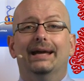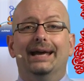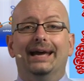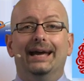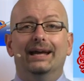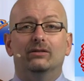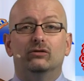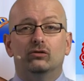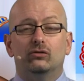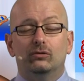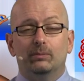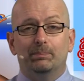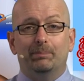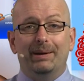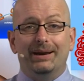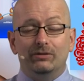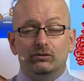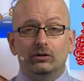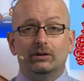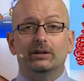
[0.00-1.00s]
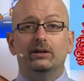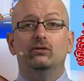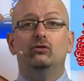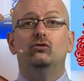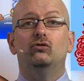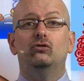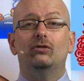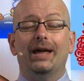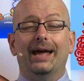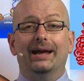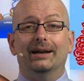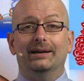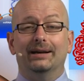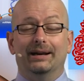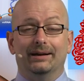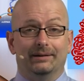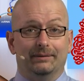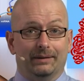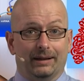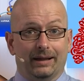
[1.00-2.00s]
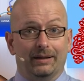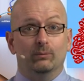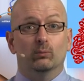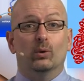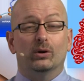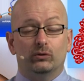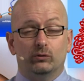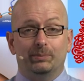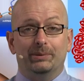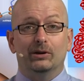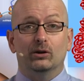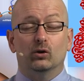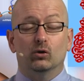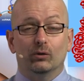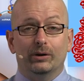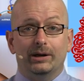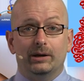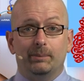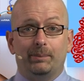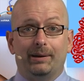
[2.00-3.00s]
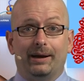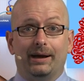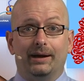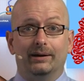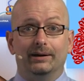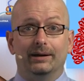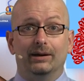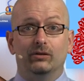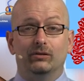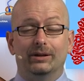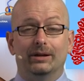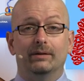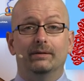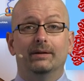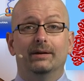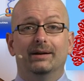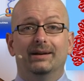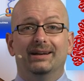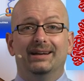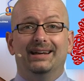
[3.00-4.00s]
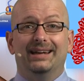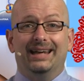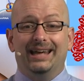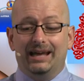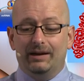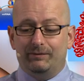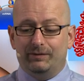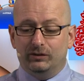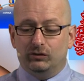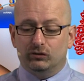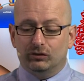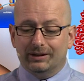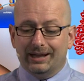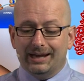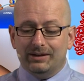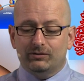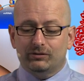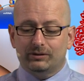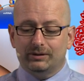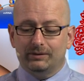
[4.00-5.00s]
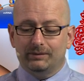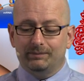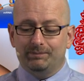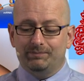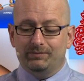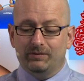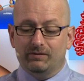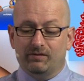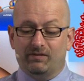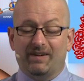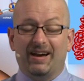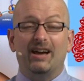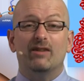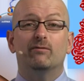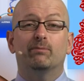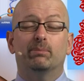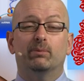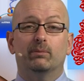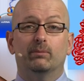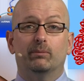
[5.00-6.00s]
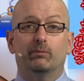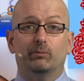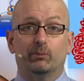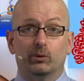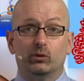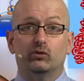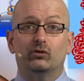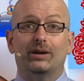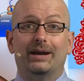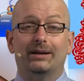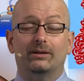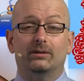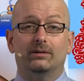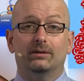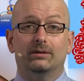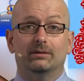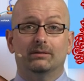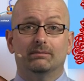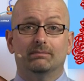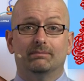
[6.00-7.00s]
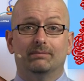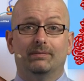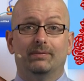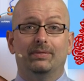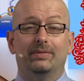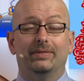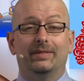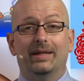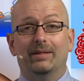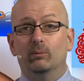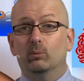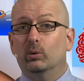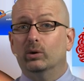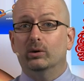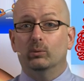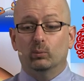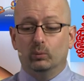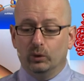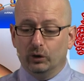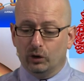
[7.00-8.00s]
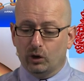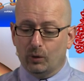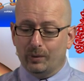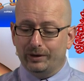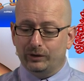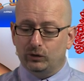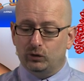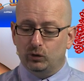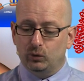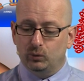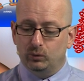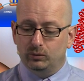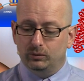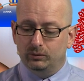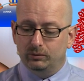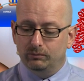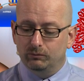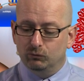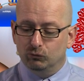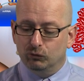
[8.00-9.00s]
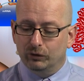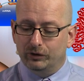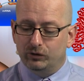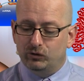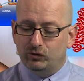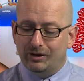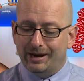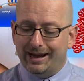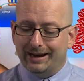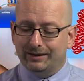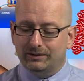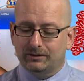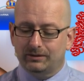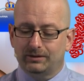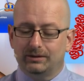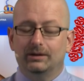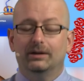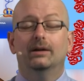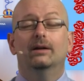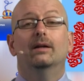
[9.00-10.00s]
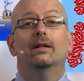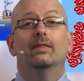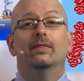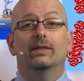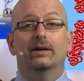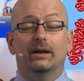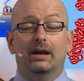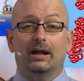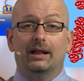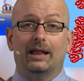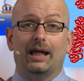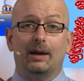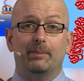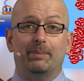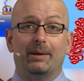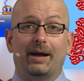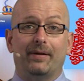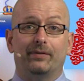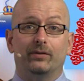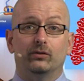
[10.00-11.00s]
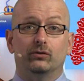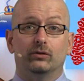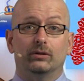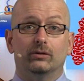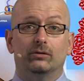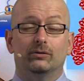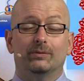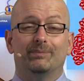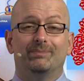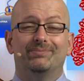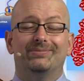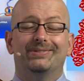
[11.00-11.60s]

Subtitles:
It's basically set, and what's been agreed upon is that if it's less than 5%, then we're going to reject the null hypothesis.